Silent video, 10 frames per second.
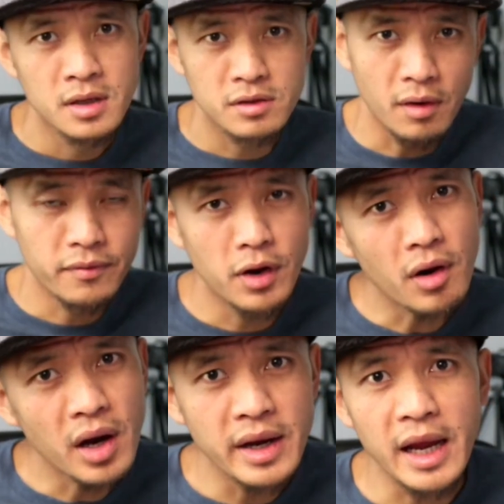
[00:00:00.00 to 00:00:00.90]
So if you're
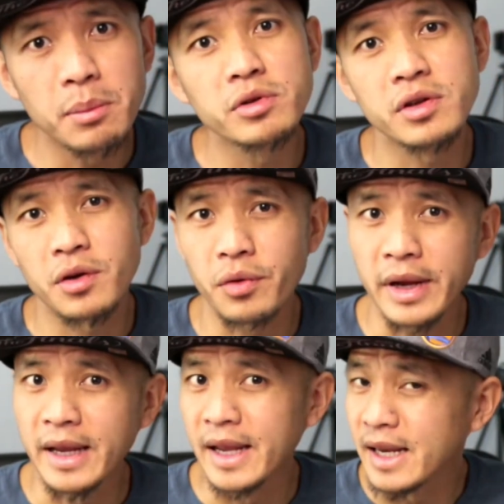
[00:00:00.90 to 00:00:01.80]
unable to
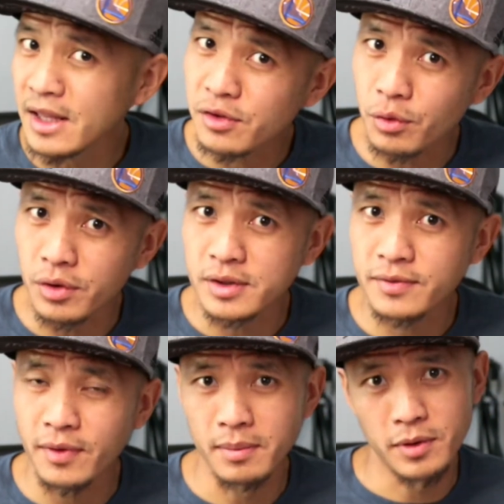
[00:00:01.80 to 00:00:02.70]
create any shorts
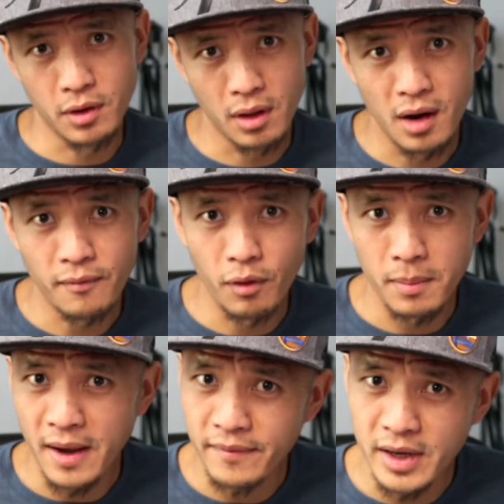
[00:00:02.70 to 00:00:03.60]
from your long
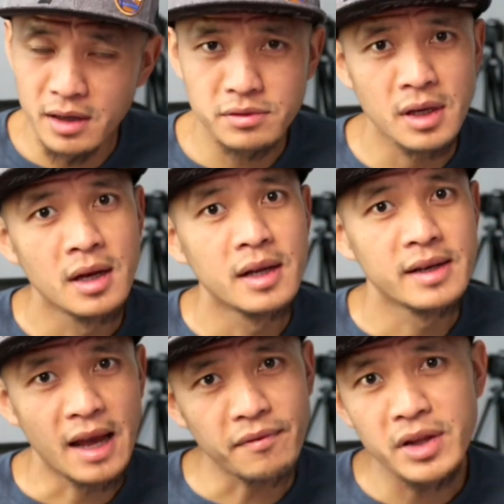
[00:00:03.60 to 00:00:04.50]
format videos,
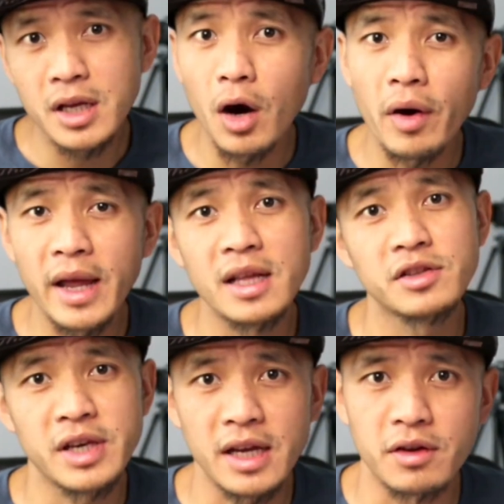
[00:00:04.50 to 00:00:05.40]
definitely go ahead and
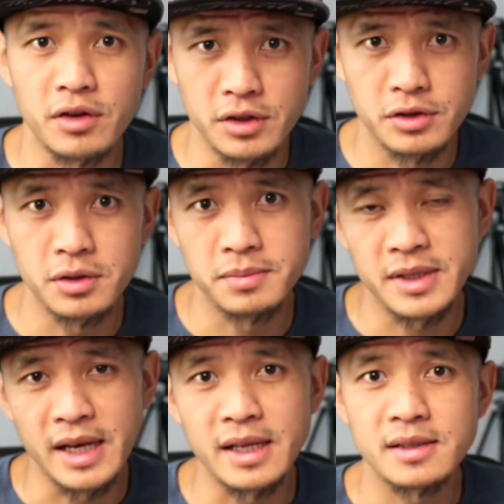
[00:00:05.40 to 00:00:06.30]
check your YouTube
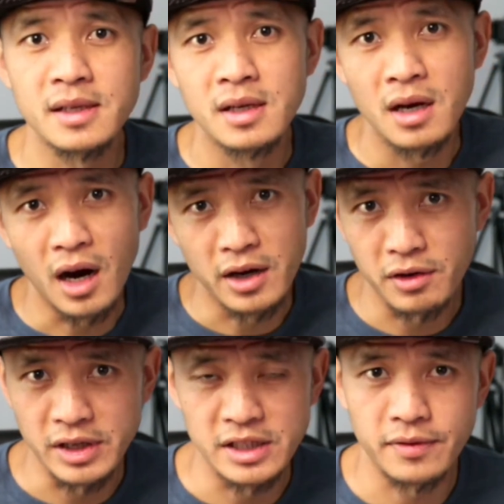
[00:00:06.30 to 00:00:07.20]
settings under
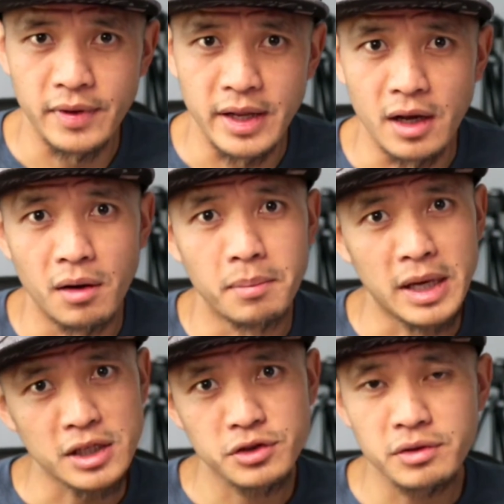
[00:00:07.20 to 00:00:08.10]
each video.
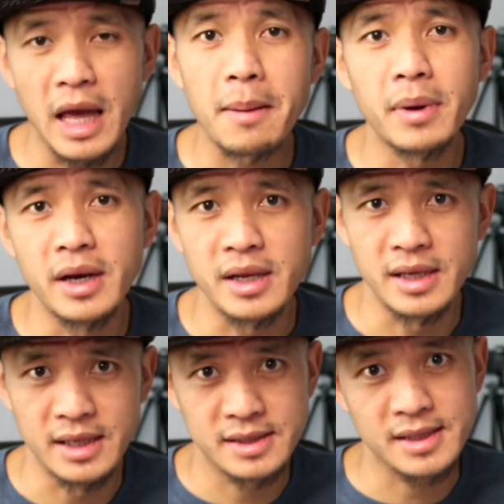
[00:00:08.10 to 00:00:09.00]
Make sure that button
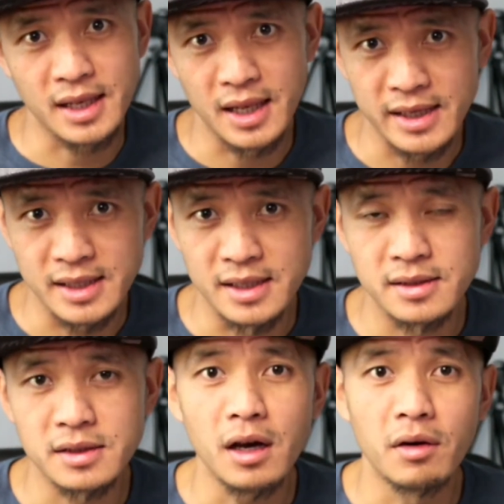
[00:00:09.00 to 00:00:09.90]
is selected
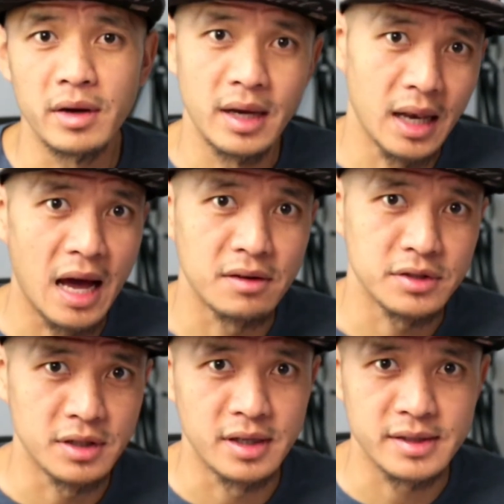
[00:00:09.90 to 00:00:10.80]
so it allows
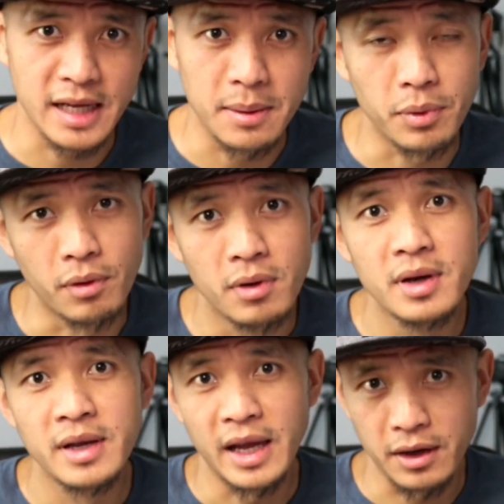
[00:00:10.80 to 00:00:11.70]
you to sample
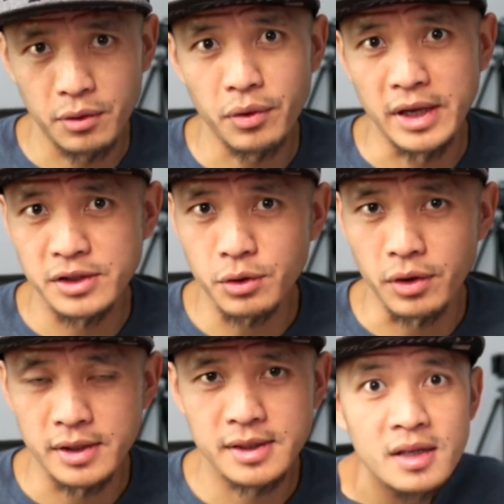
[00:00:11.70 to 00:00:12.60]
and create
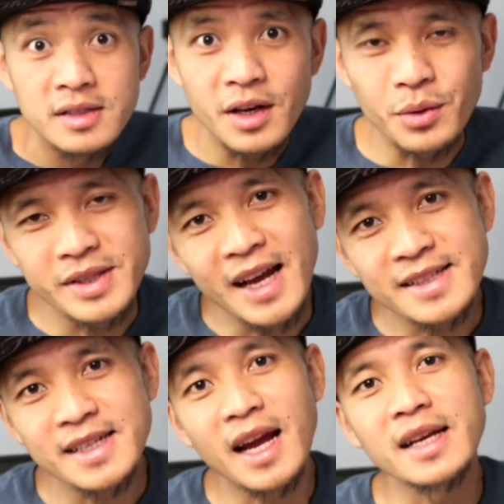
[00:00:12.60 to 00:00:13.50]
shorts. So with that
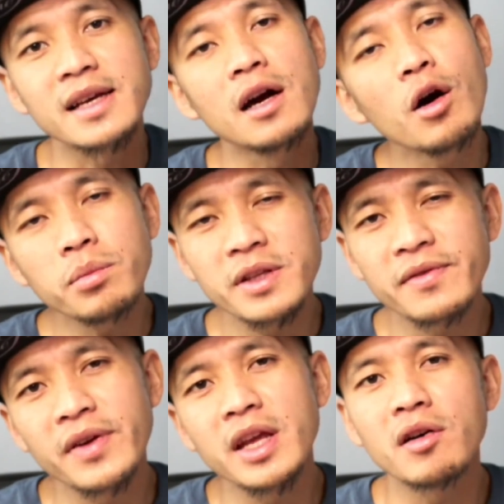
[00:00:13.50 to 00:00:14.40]
said guys, I hope this
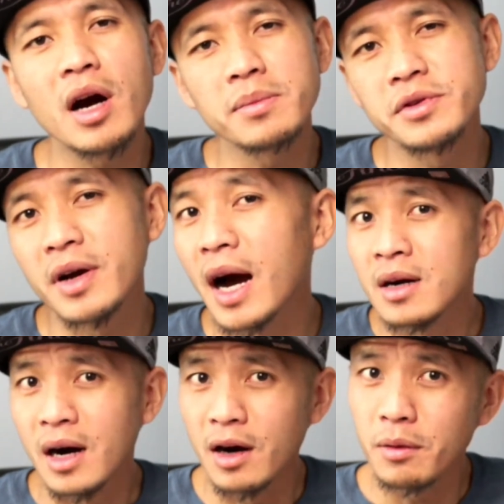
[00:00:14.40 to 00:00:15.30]
video helped you
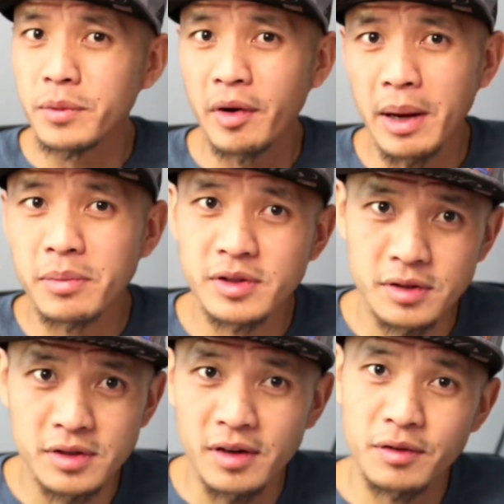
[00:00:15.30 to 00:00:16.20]
out. I hope you're able to
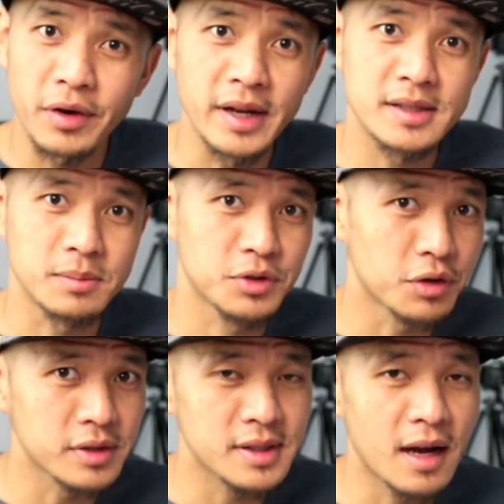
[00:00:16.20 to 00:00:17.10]
start creating some
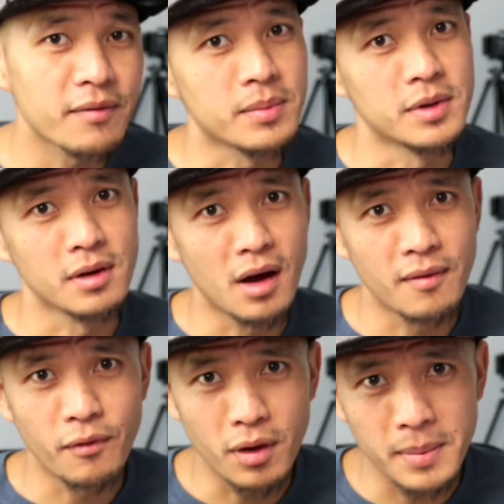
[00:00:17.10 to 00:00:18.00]
shorts now from your
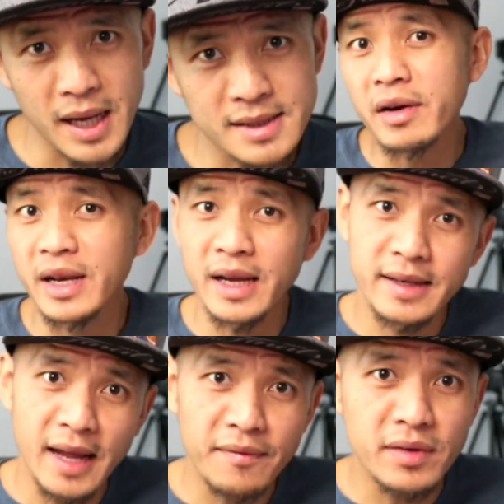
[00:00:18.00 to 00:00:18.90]
long formats. And I
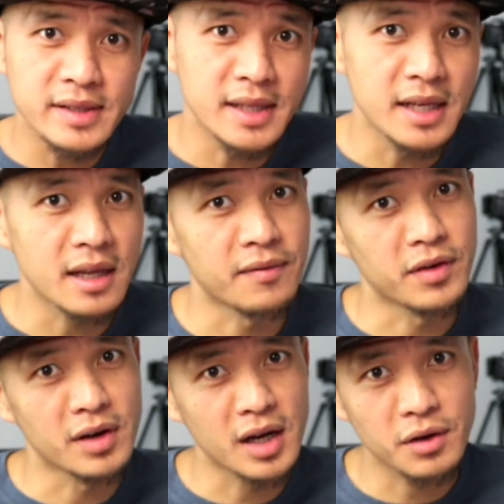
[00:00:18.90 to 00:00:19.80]
definitely think if
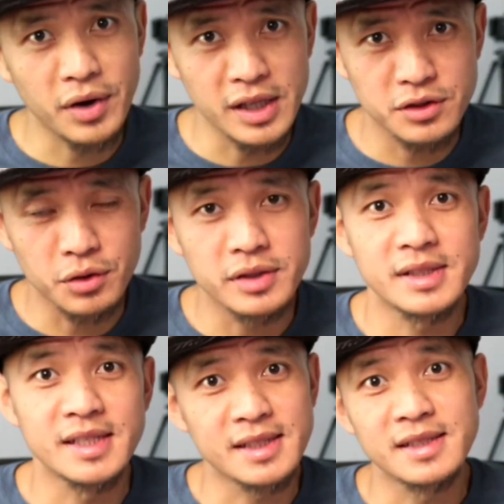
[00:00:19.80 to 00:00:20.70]
you're not creating shorts,
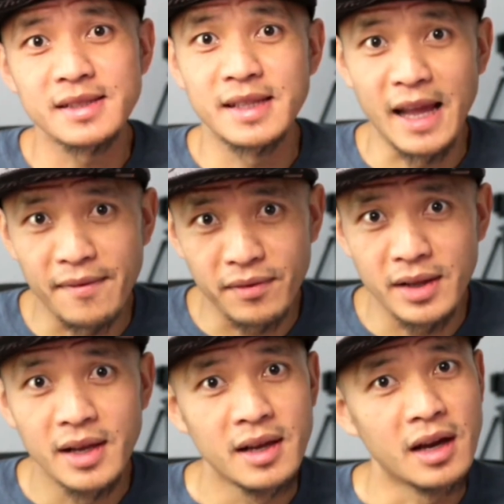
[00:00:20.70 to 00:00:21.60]
this is
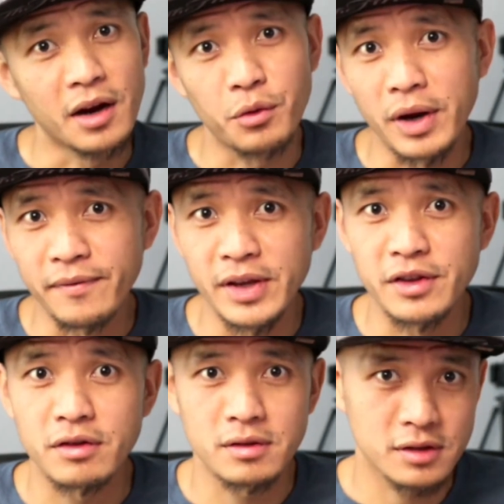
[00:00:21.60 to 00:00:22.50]
definitely a great
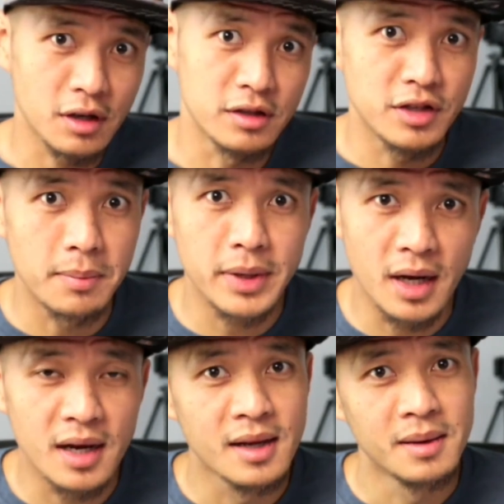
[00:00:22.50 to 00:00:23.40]
feature to start jumping
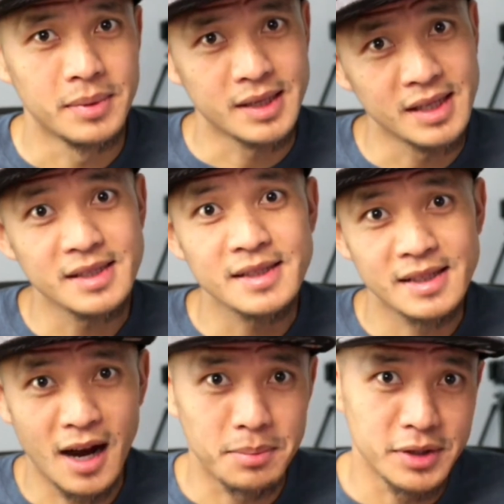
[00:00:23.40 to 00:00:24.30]
on because
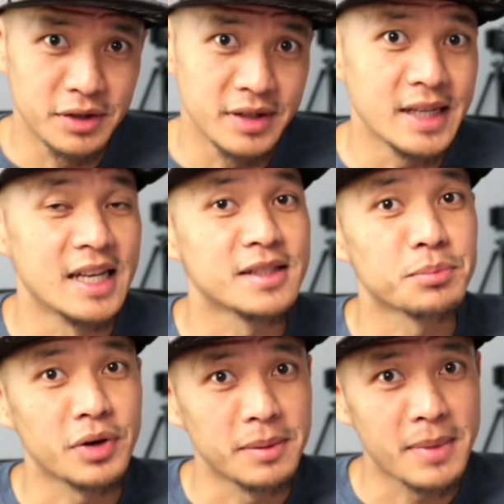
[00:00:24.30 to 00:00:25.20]
the opportunity is
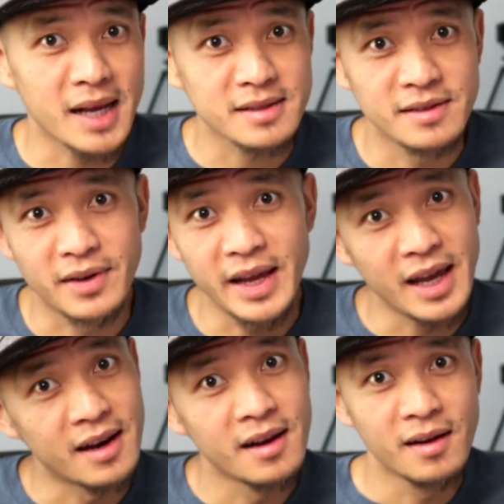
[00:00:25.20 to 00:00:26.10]
pretty massive
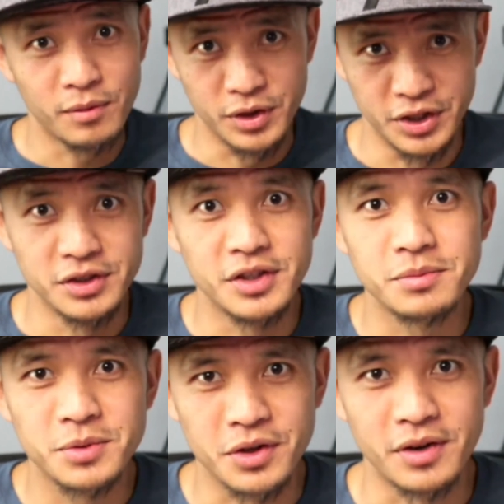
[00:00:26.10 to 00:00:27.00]
ahead for
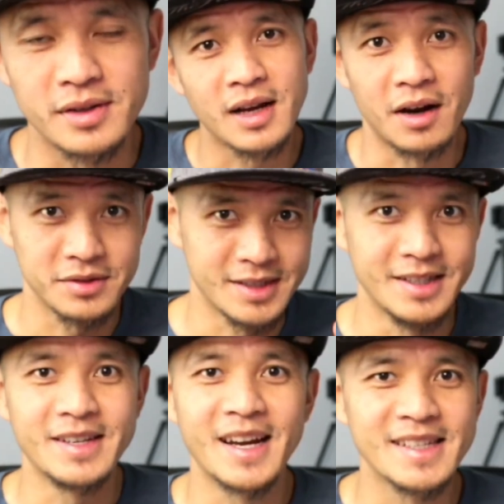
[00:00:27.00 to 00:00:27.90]
YouTube short. I'll see
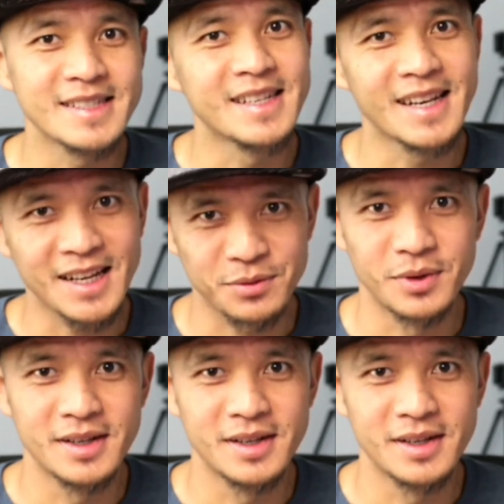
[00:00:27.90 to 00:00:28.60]
you guys in the next one.